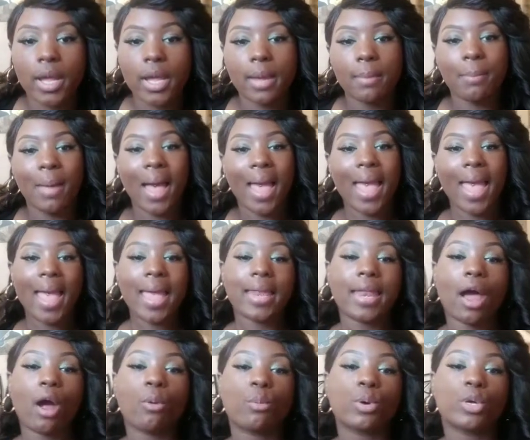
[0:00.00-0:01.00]
in my
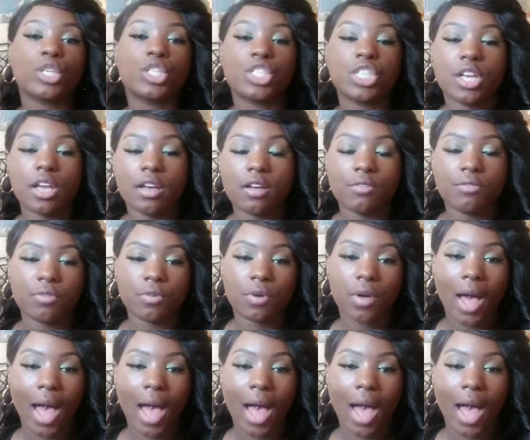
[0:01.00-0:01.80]
8-hour shift,